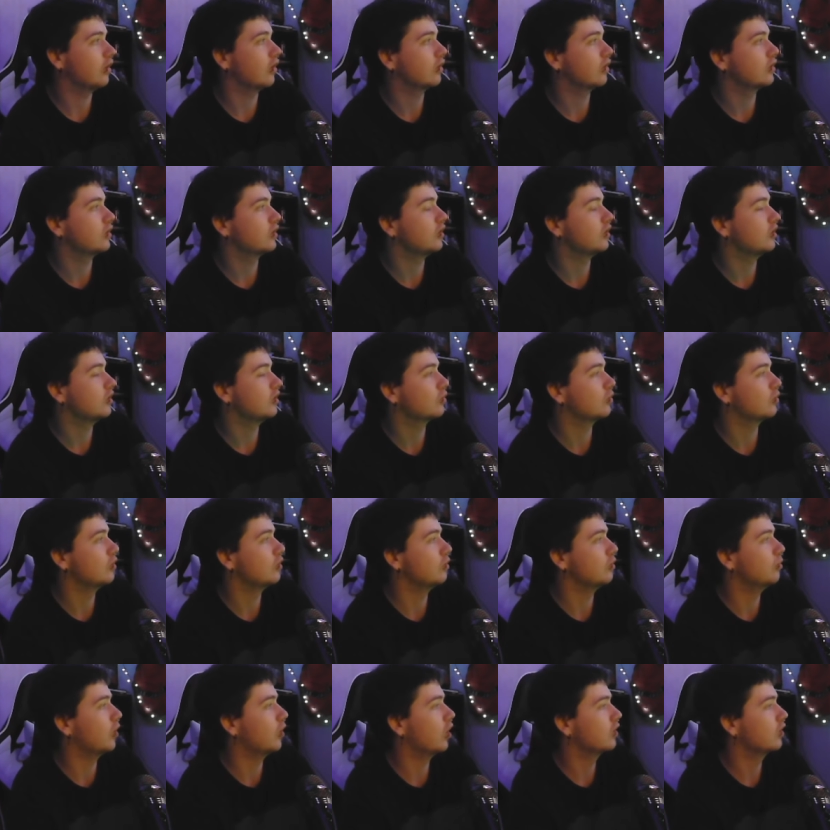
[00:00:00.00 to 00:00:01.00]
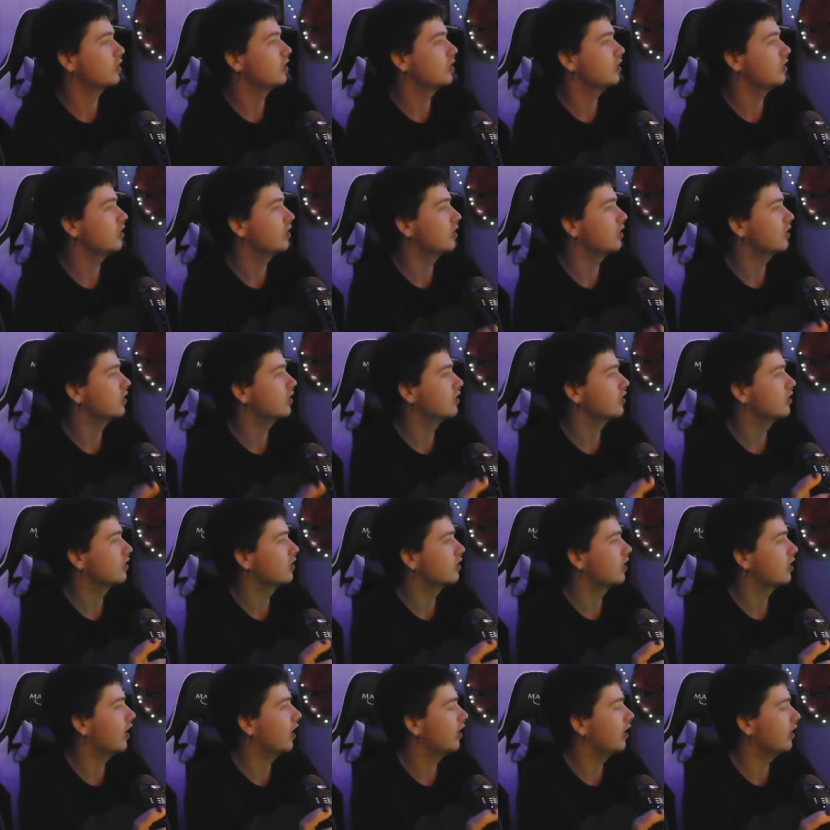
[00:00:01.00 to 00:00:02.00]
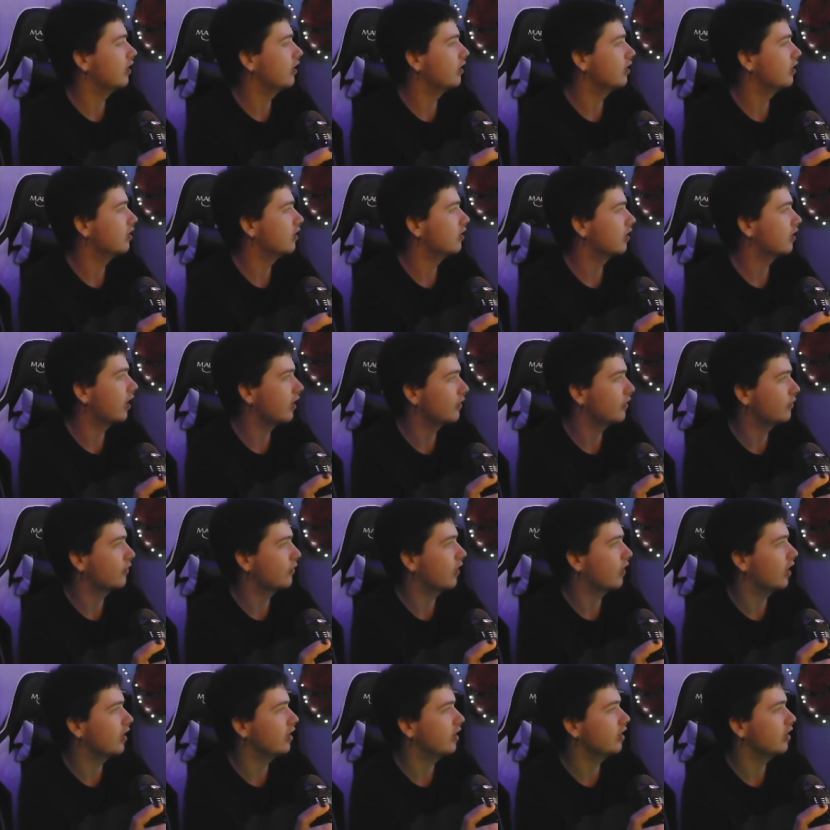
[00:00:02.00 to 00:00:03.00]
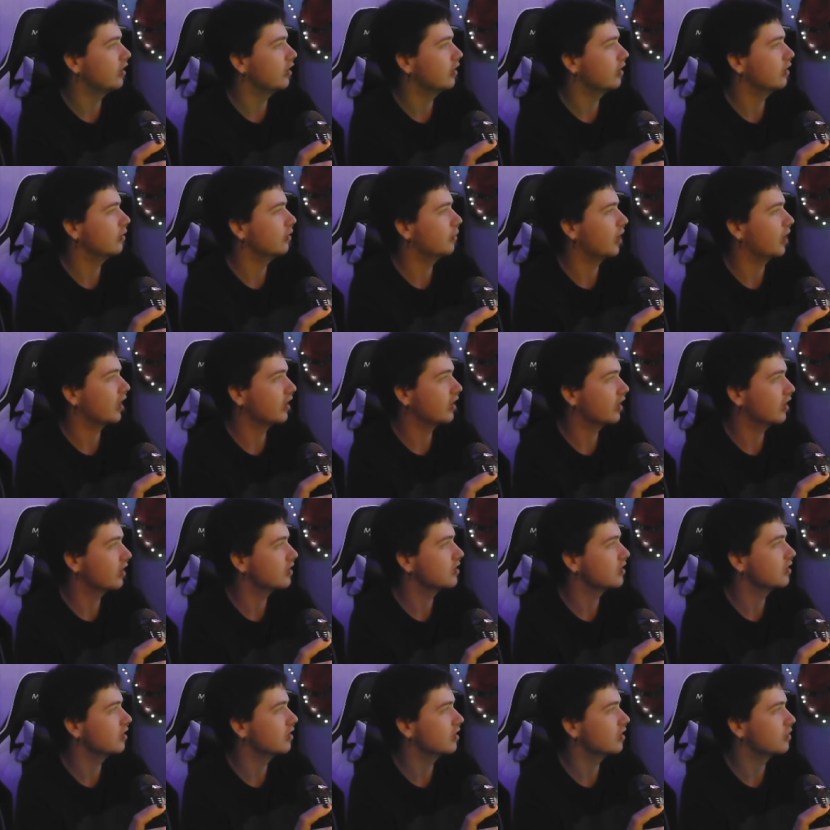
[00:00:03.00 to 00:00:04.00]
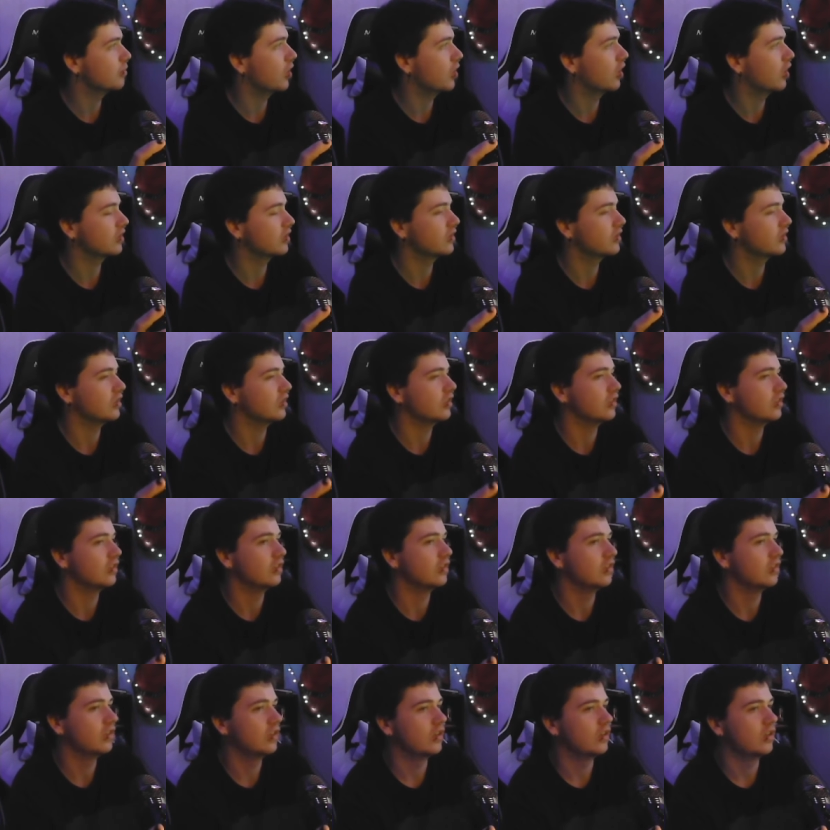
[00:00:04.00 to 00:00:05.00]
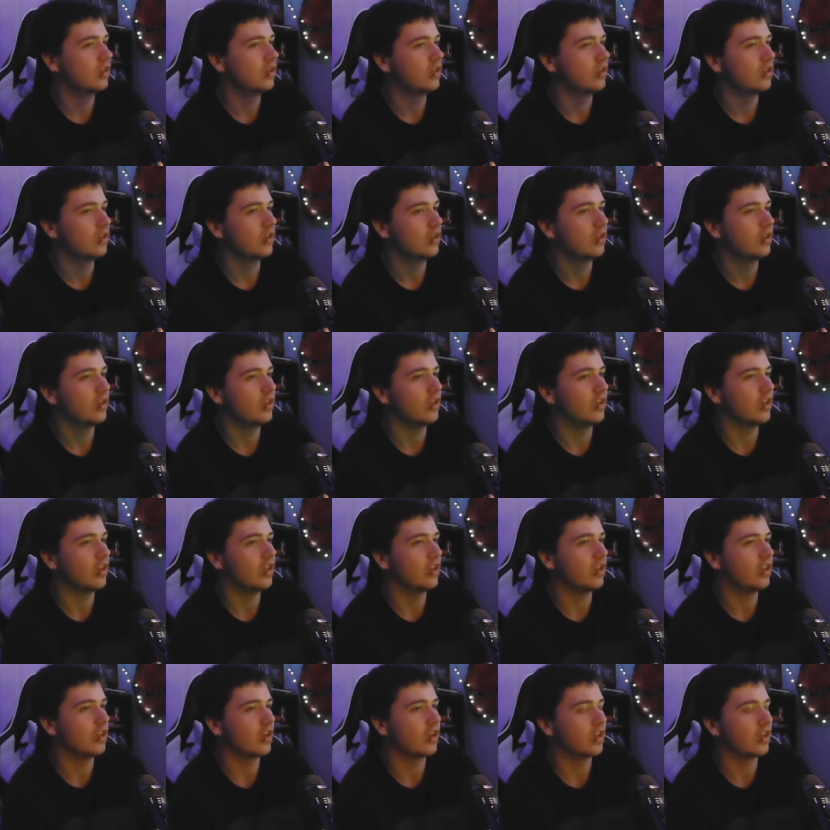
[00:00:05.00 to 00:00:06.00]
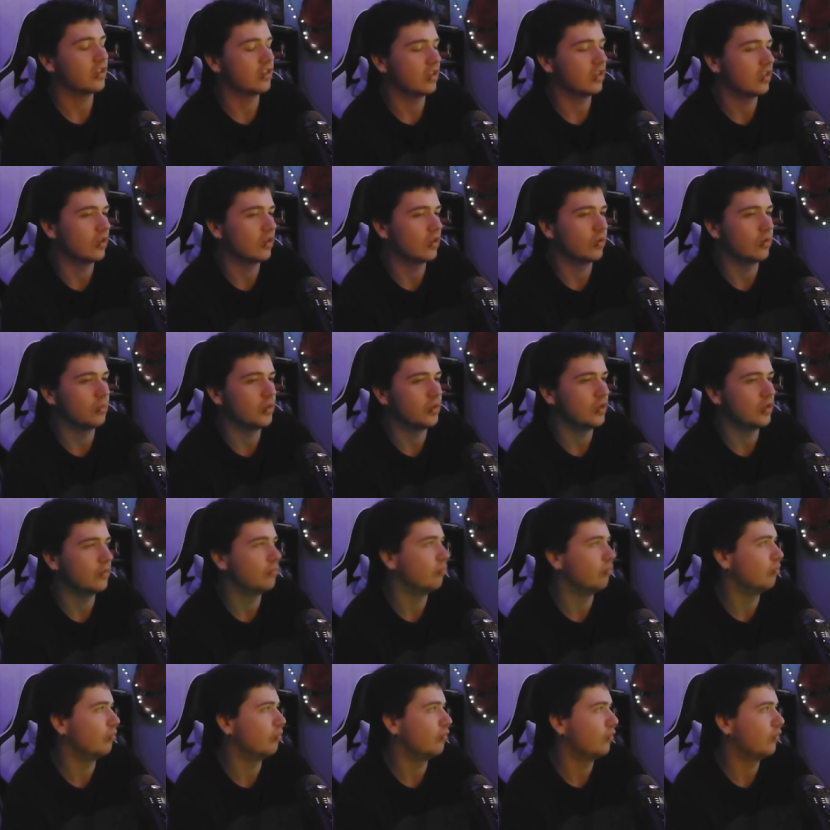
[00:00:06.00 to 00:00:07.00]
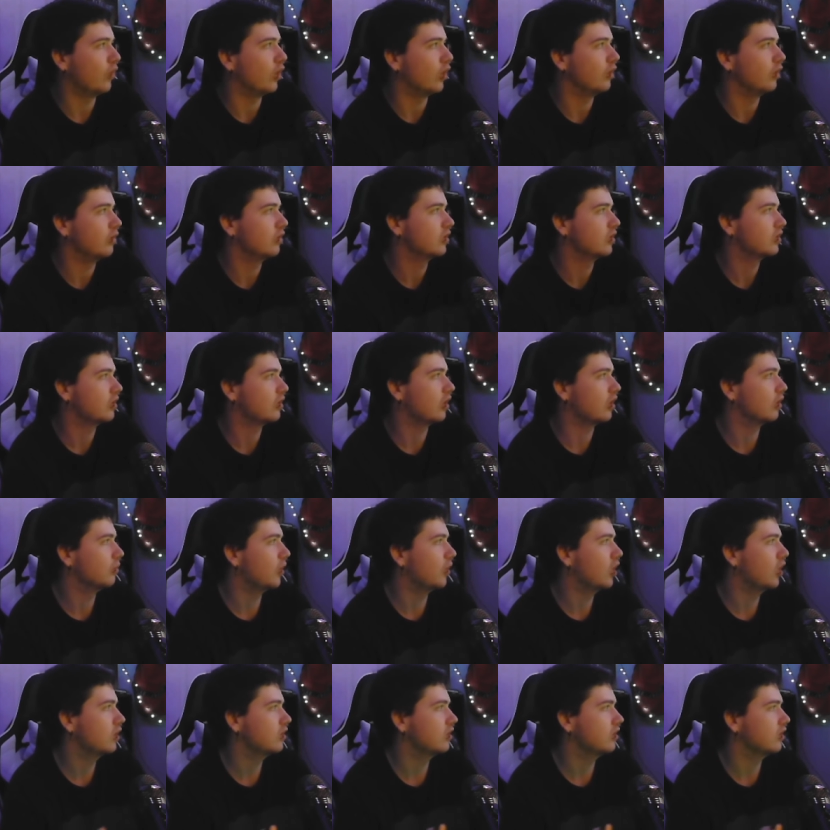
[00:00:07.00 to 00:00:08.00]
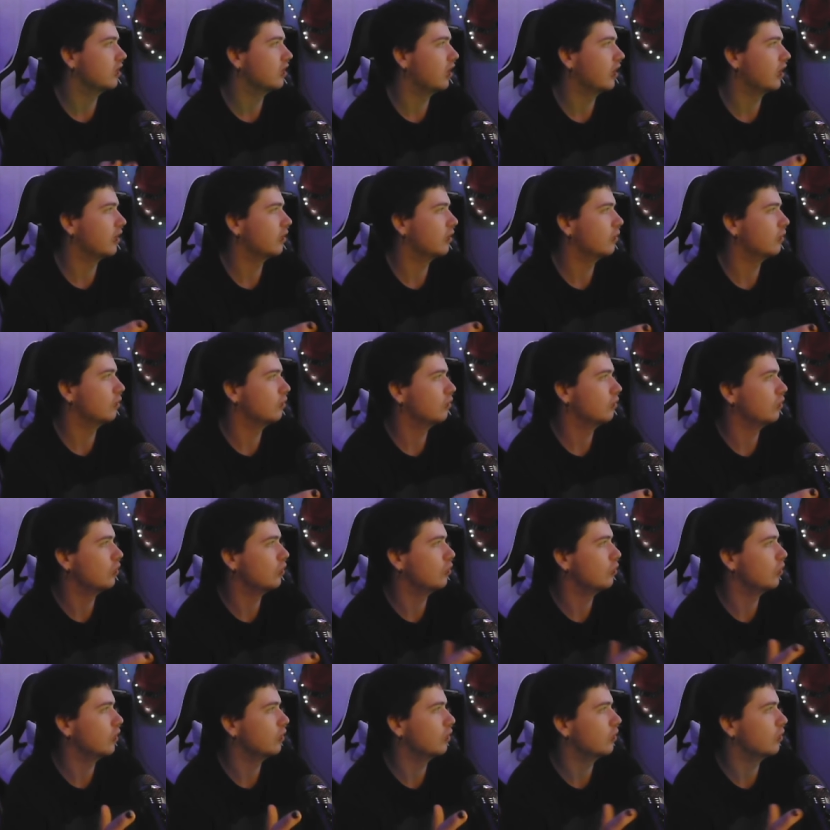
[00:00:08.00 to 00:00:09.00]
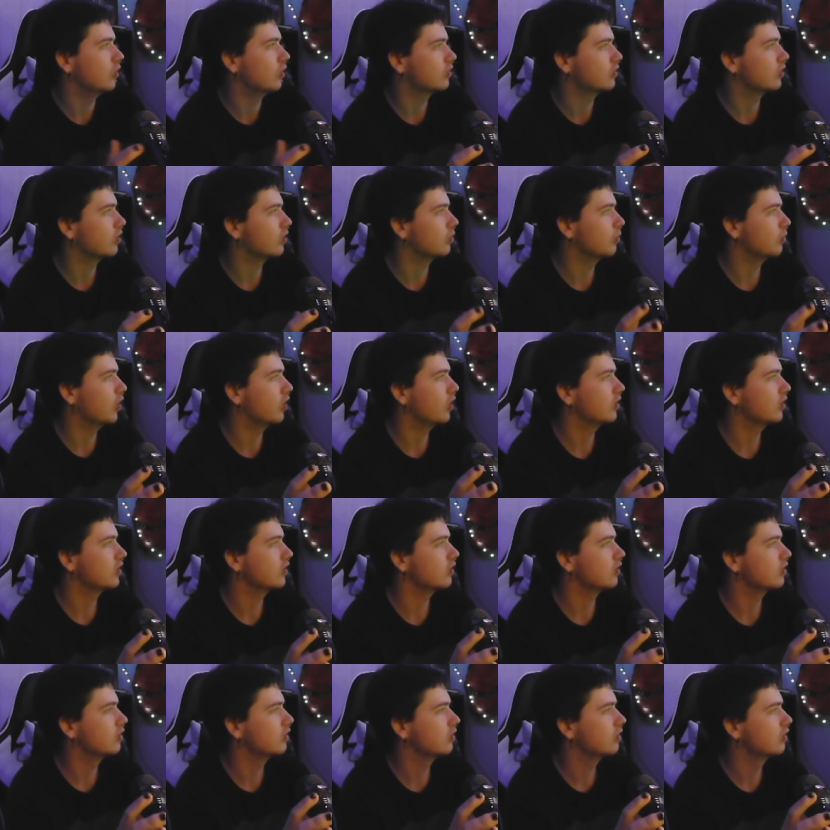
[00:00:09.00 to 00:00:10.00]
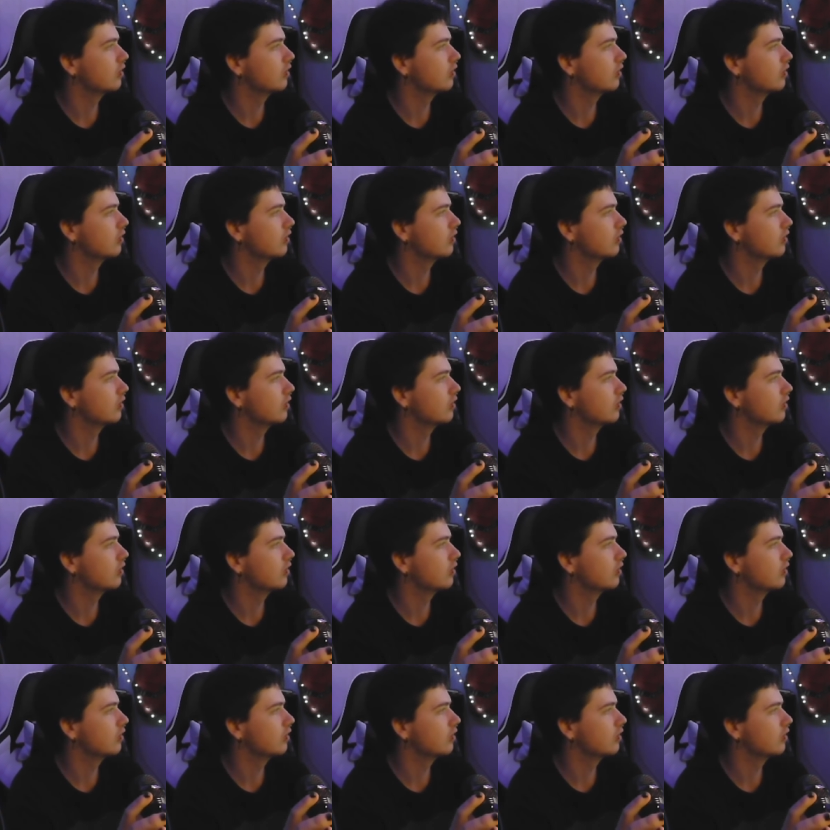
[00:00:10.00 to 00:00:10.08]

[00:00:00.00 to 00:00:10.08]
honestly just want to do boxing because I like fighting. My cousin does boxing, and I think it would be fun to start boxing. Like, who wouldn't want to start boxing?